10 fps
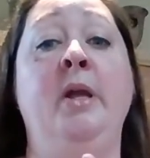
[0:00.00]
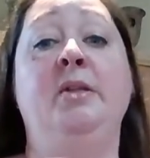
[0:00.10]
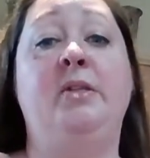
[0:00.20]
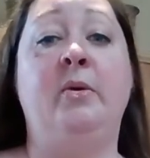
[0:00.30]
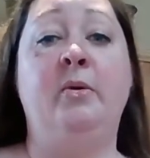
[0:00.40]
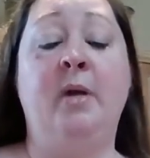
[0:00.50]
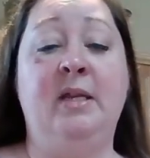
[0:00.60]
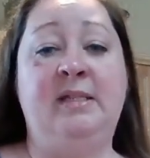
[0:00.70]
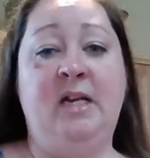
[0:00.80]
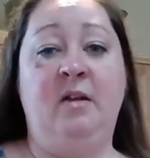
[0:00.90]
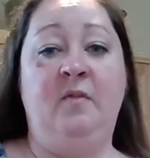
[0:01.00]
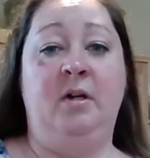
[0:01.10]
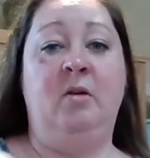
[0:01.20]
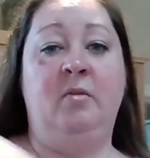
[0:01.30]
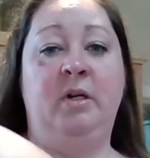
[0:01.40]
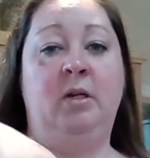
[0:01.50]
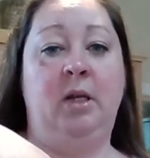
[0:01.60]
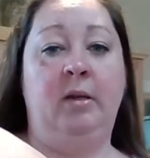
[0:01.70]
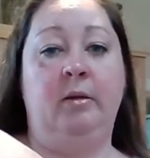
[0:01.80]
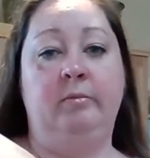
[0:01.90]
So instead of, when you're
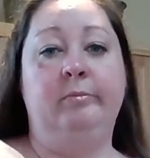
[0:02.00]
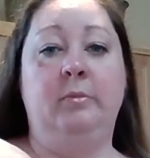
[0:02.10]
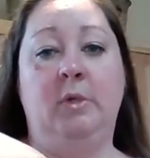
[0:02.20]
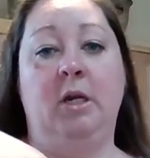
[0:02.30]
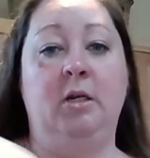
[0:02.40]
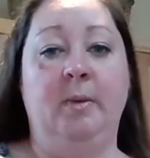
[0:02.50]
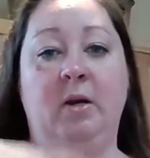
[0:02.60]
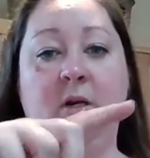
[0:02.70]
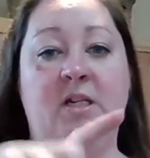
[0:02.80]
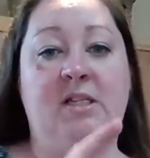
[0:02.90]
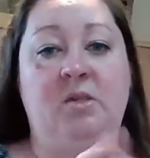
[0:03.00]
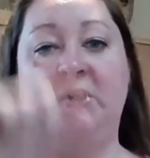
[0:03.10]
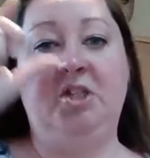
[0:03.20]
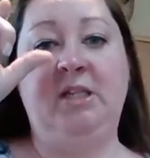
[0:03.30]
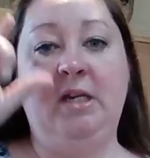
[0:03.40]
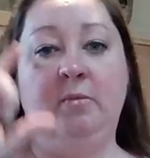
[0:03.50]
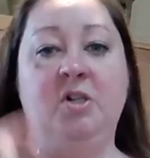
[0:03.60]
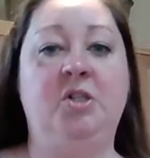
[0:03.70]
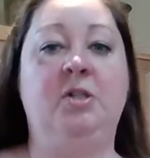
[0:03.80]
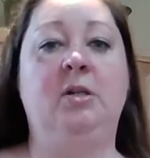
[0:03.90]
like, cut your tomato and it squishes it,
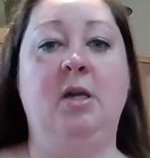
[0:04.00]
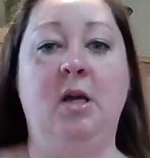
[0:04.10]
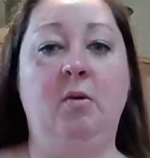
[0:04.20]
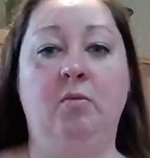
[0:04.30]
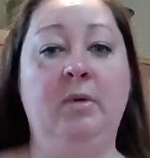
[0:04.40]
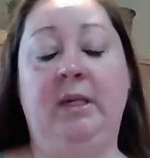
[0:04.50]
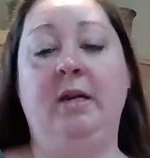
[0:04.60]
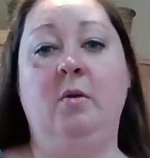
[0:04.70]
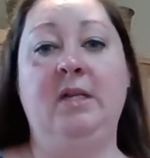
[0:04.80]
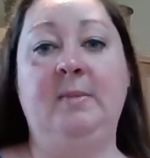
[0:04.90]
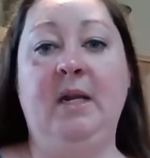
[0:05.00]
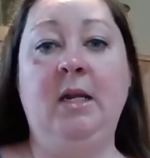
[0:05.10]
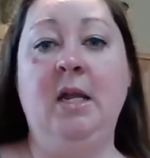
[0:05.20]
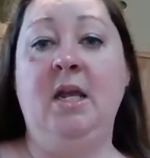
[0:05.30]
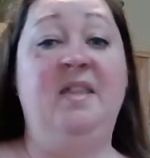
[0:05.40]
which really annoys me,